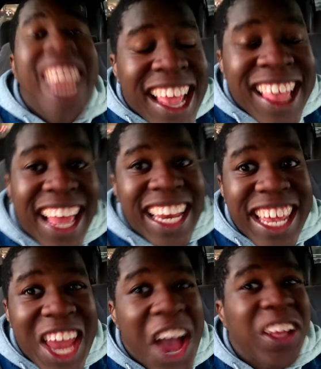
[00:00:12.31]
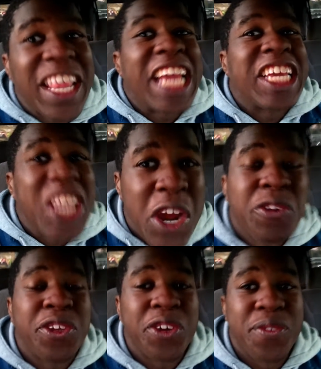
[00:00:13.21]
Just letting you know that
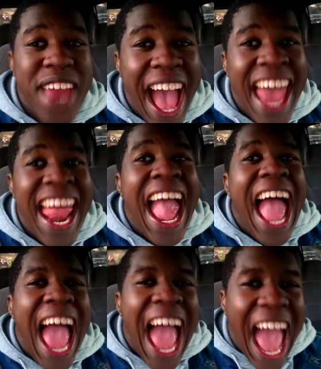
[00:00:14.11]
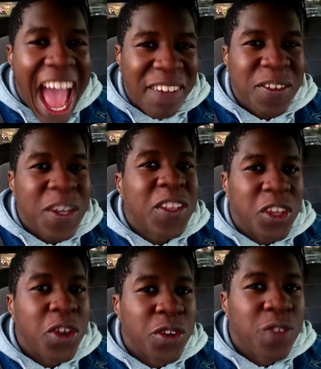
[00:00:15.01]
you do not have
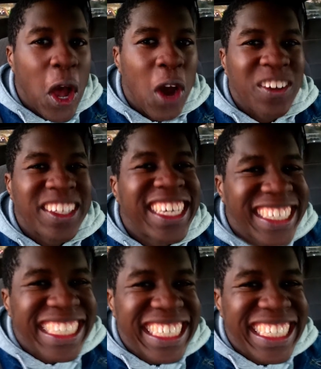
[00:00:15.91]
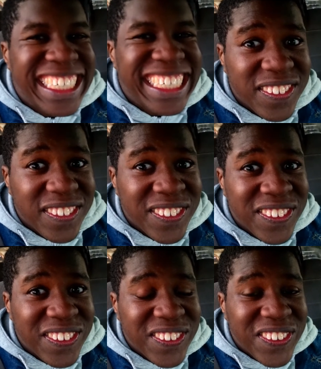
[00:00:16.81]
to vote.
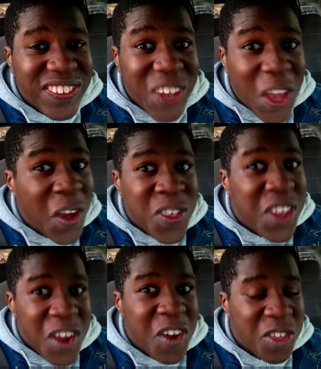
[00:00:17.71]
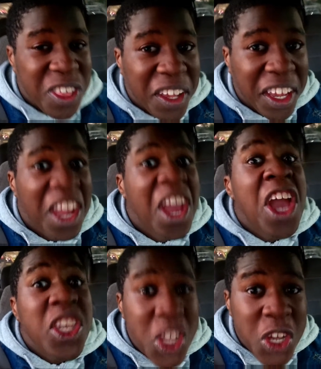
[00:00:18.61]
No, seriously,
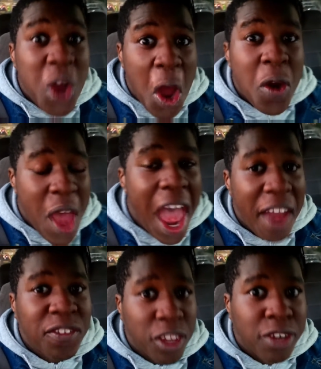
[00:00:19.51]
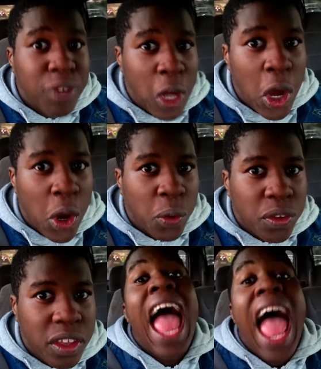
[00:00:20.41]
you don't have to vote.